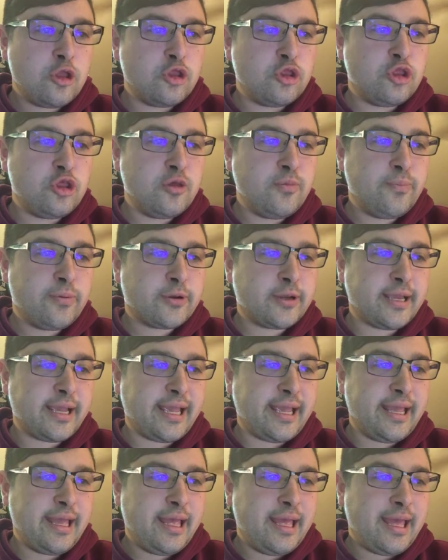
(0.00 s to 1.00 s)

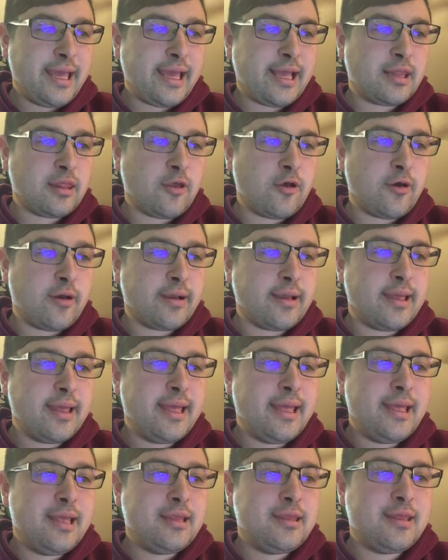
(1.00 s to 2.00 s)
Duprey, a
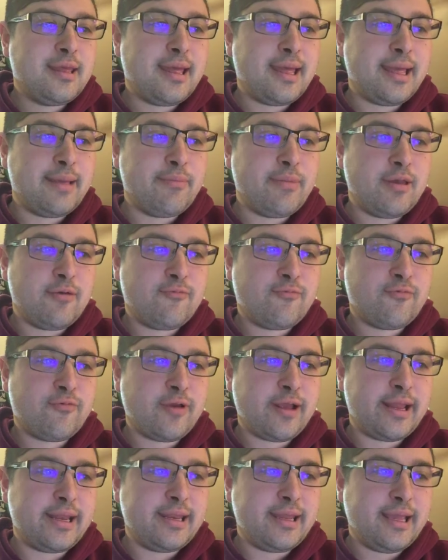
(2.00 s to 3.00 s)
longtime
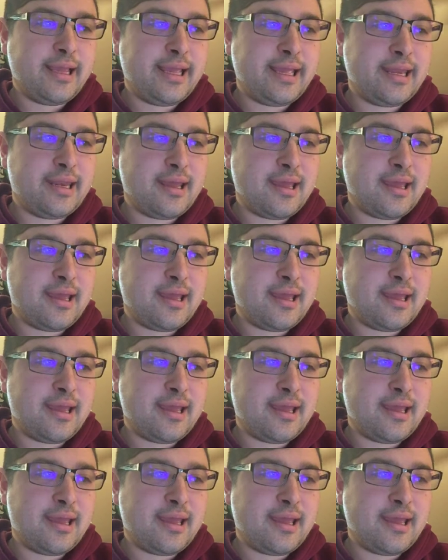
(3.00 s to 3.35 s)
friend and